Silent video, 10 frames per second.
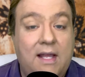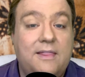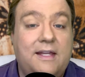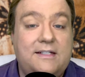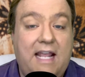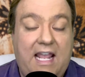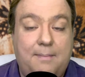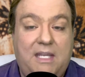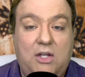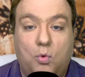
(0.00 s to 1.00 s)
The
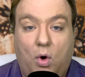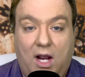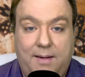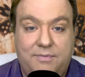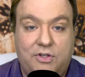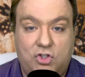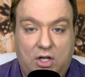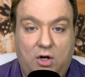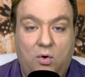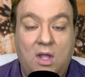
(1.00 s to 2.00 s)
Tammy Grimes
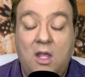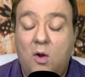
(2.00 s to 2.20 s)
Show,